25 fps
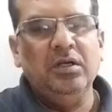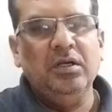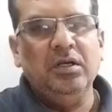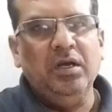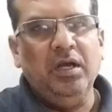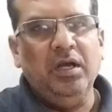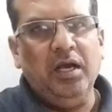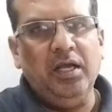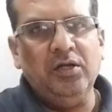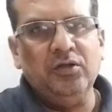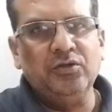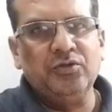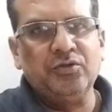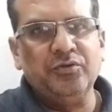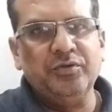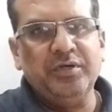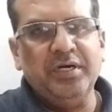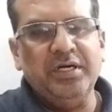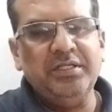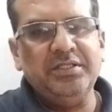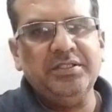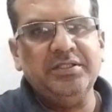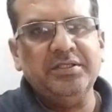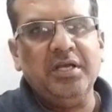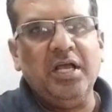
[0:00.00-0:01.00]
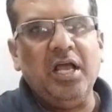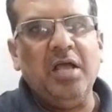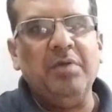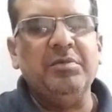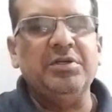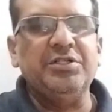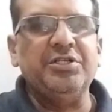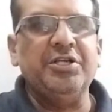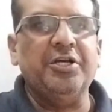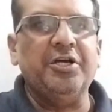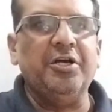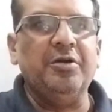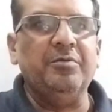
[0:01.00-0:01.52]
Hello students, I am
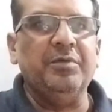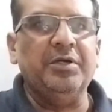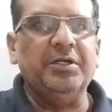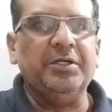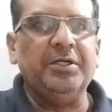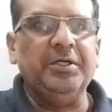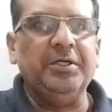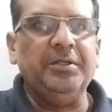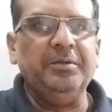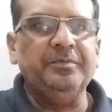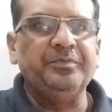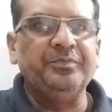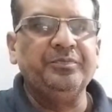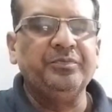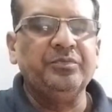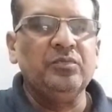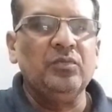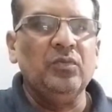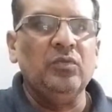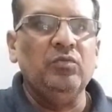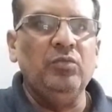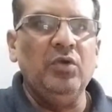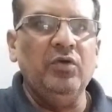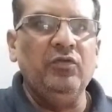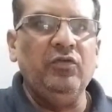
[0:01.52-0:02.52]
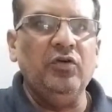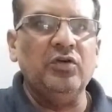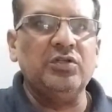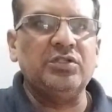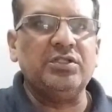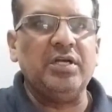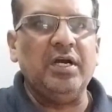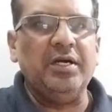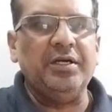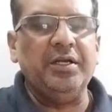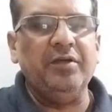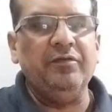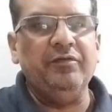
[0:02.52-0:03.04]
Ajay Karmarkar. Before
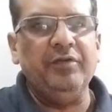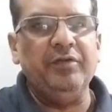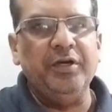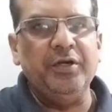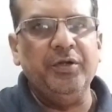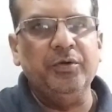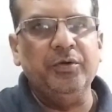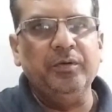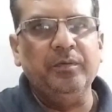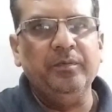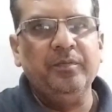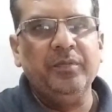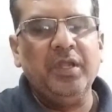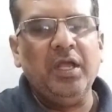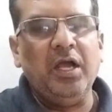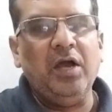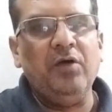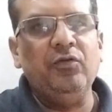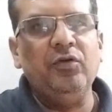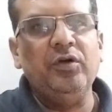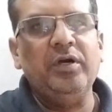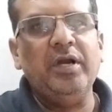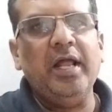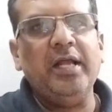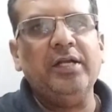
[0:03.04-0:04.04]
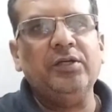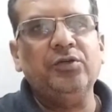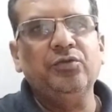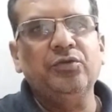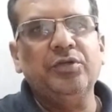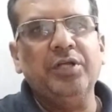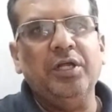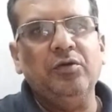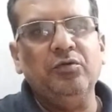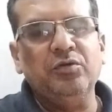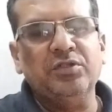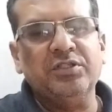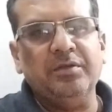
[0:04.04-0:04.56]
starting video, I would like to tell
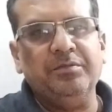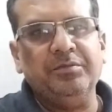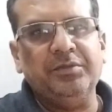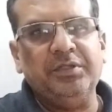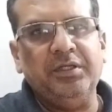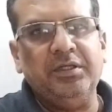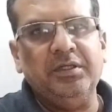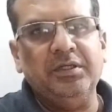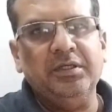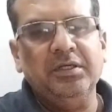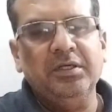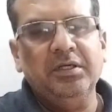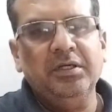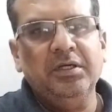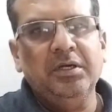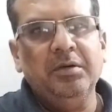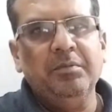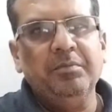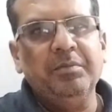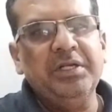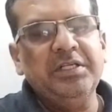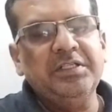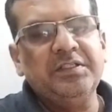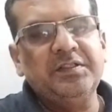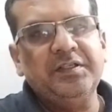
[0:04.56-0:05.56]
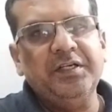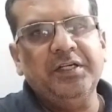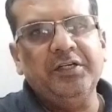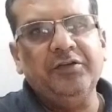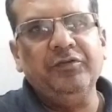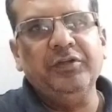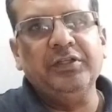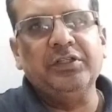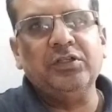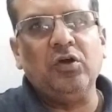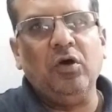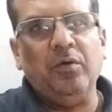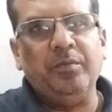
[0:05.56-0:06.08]
you something. Please sit
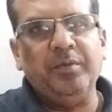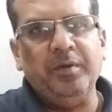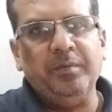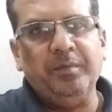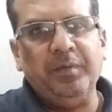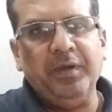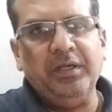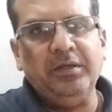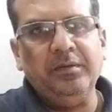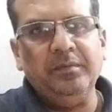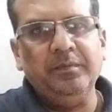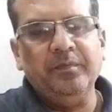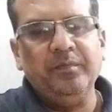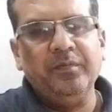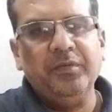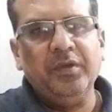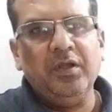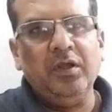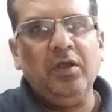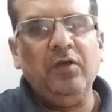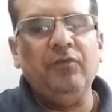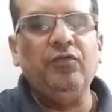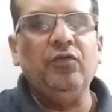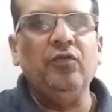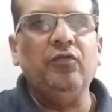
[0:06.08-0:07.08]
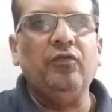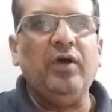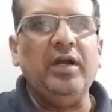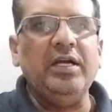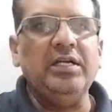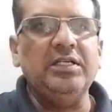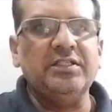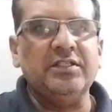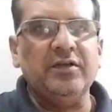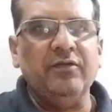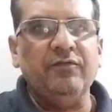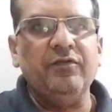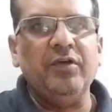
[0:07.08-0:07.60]
with copy pen. If you find
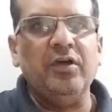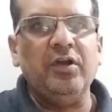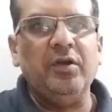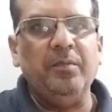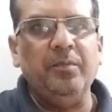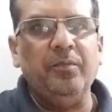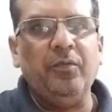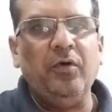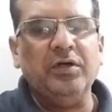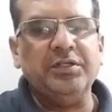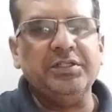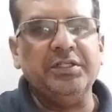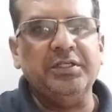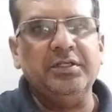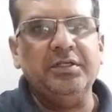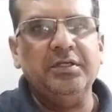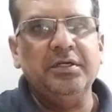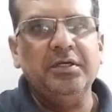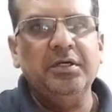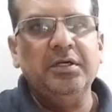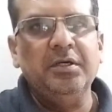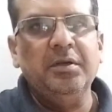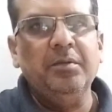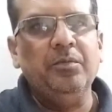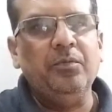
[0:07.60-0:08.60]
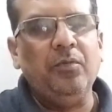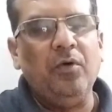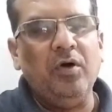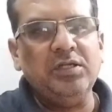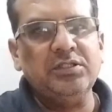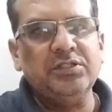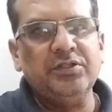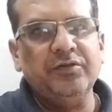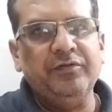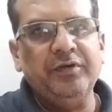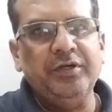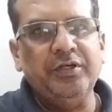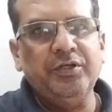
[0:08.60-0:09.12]
somewhere important, pause the
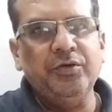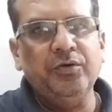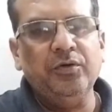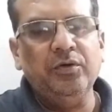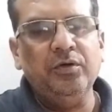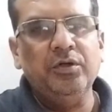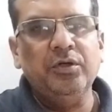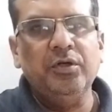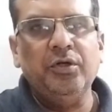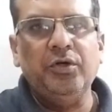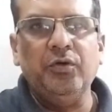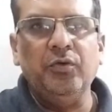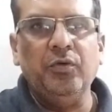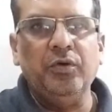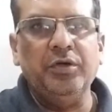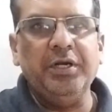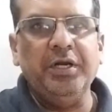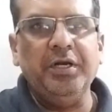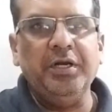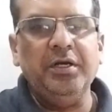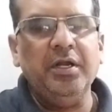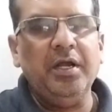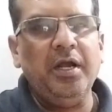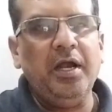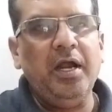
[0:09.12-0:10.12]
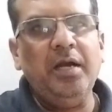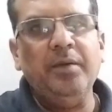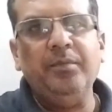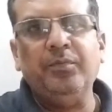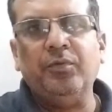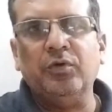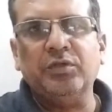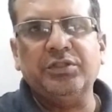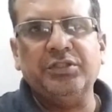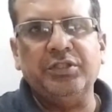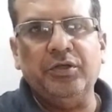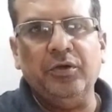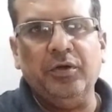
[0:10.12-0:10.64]
video, note it and
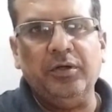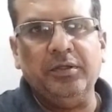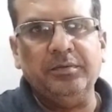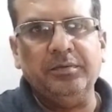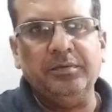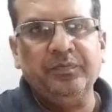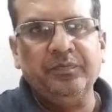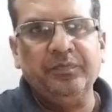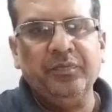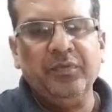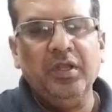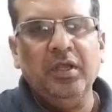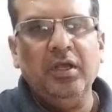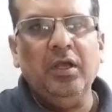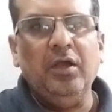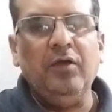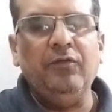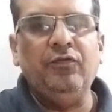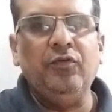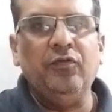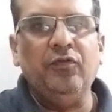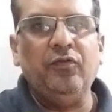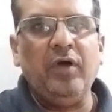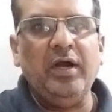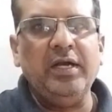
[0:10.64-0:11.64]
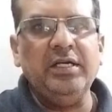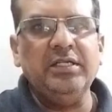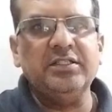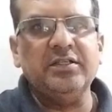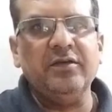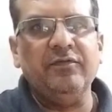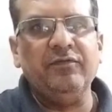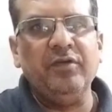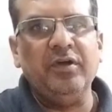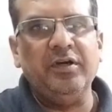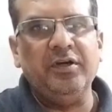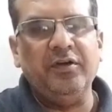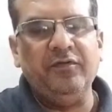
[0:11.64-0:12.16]
proceed on. If you find
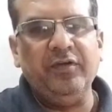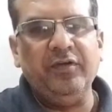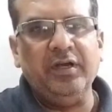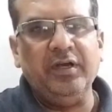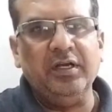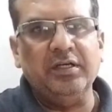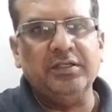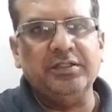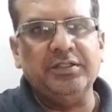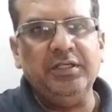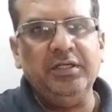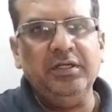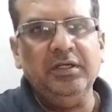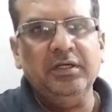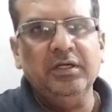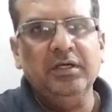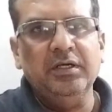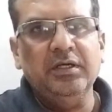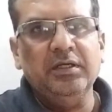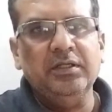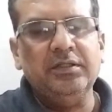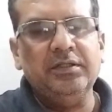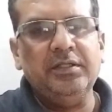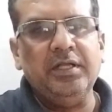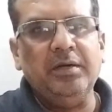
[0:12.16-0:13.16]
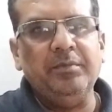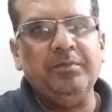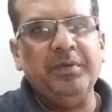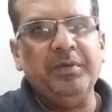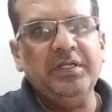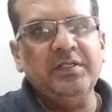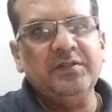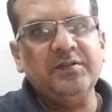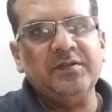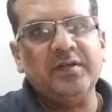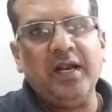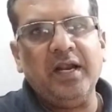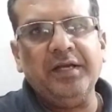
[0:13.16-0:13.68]
somewhere difficulty, then please
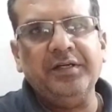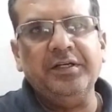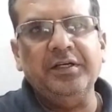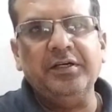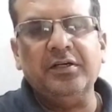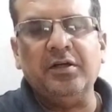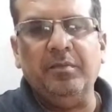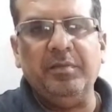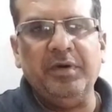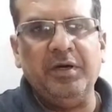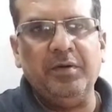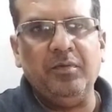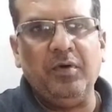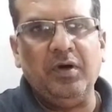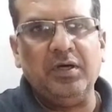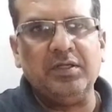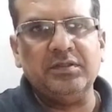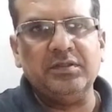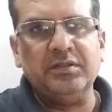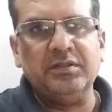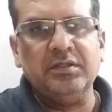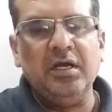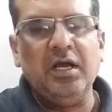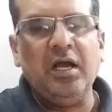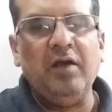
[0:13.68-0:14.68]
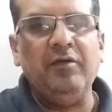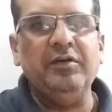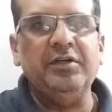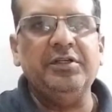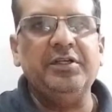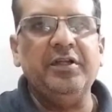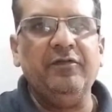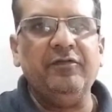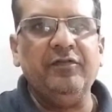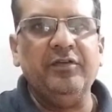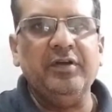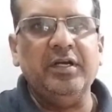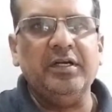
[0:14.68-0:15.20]
write in comment box. I will
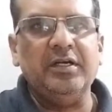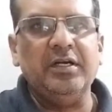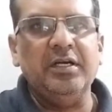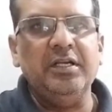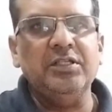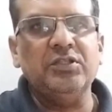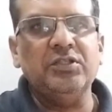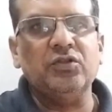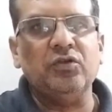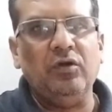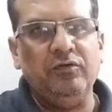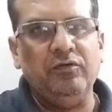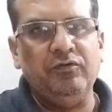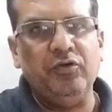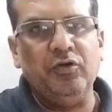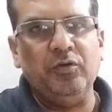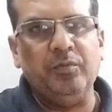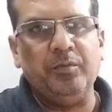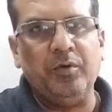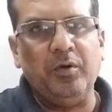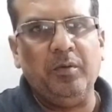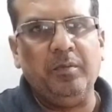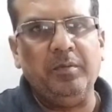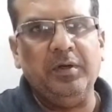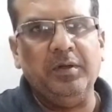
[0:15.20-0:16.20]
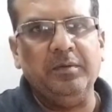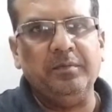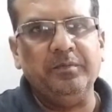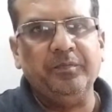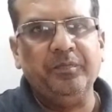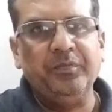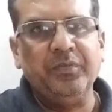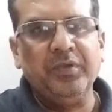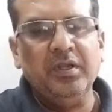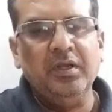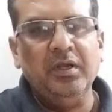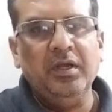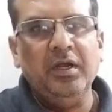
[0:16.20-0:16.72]
definitely solve your problem.
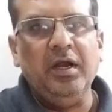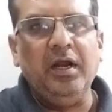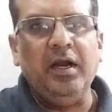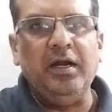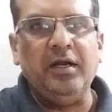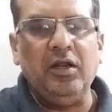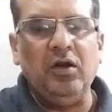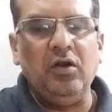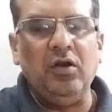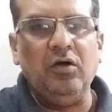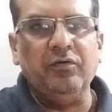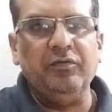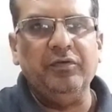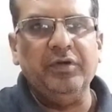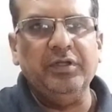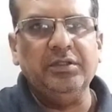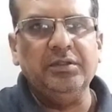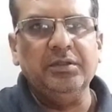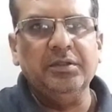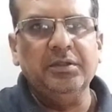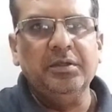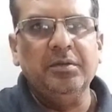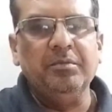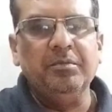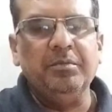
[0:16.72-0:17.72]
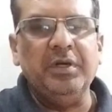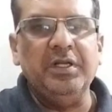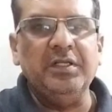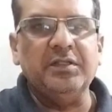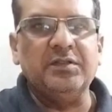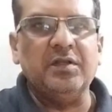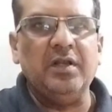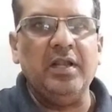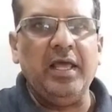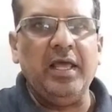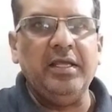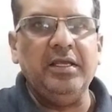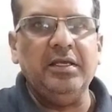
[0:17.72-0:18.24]
And along with, please
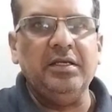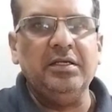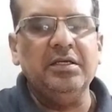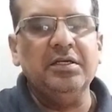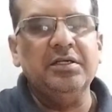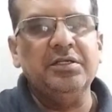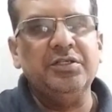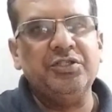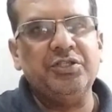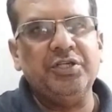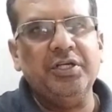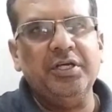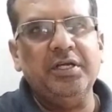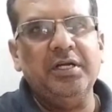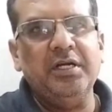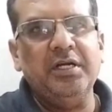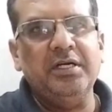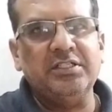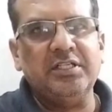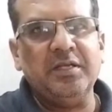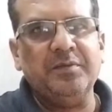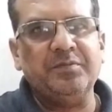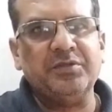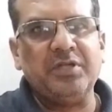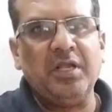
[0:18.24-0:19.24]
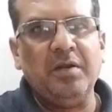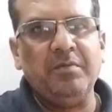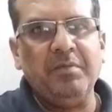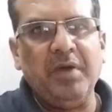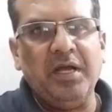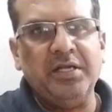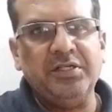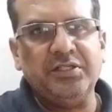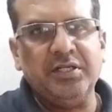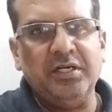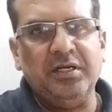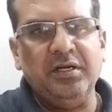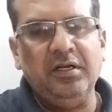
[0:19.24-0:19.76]
like, share and subscribe my
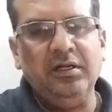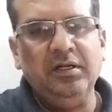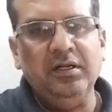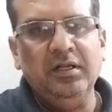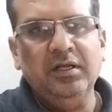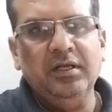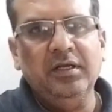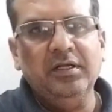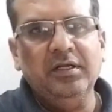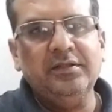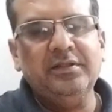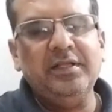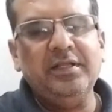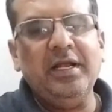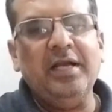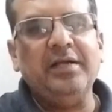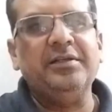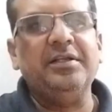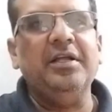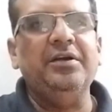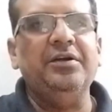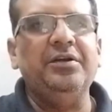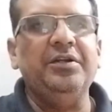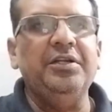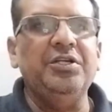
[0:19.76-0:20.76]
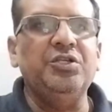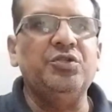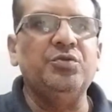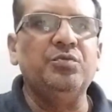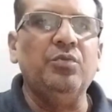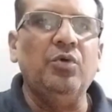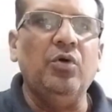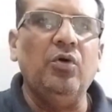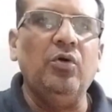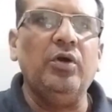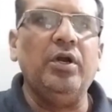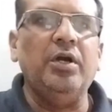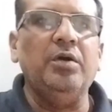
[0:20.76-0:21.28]
channel. That can reach
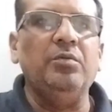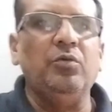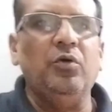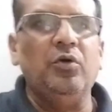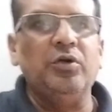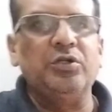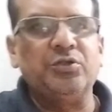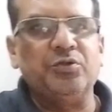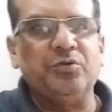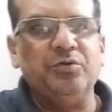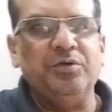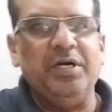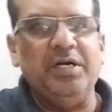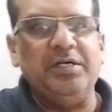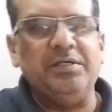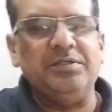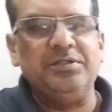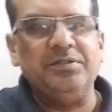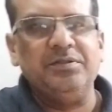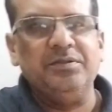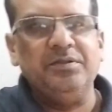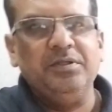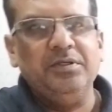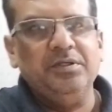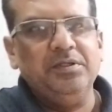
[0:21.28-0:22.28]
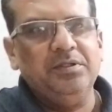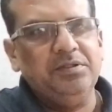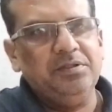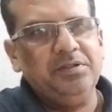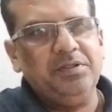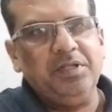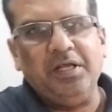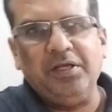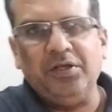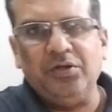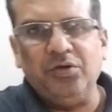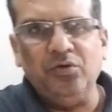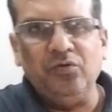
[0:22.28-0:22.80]
more and more students.
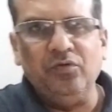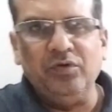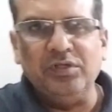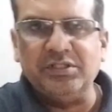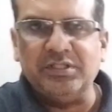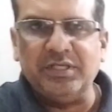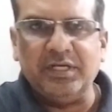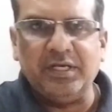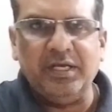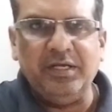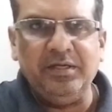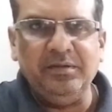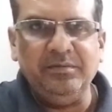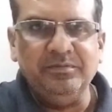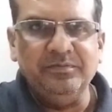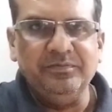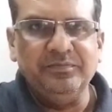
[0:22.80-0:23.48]
Thank you once again.